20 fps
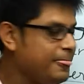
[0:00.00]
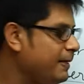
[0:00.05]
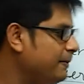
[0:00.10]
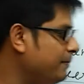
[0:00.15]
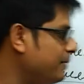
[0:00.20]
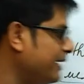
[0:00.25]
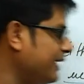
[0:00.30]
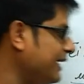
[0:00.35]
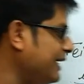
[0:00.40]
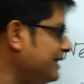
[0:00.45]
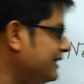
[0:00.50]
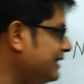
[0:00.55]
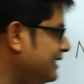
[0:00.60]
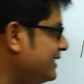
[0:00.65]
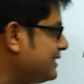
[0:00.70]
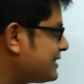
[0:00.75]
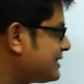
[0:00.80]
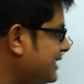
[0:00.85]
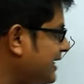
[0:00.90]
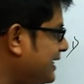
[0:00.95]
But in
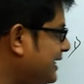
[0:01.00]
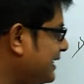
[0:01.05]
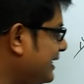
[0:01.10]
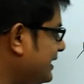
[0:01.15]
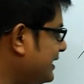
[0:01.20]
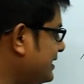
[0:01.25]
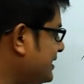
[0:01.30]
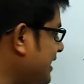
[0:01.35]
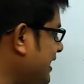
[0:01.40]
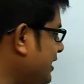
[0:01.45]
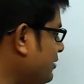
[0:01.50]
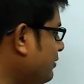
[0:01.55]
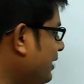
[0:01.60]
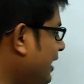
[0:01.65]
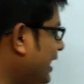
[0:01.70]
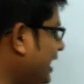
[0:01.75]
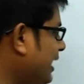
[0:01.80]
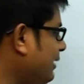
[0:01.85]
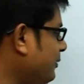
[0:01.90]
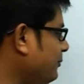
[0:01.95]
this sentence, you
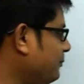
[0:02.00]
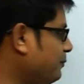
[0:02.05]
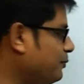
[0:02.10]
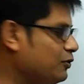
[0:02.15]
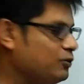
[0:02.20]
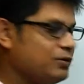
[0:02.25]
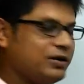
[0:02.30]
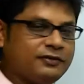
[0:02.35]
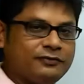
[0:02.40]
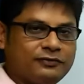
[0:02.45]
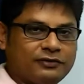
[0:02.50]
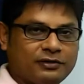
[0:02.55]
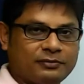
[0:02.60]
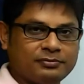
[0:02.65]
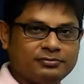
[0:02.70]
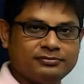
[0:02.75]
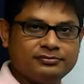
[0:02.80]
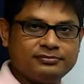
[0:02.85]
have plural verb,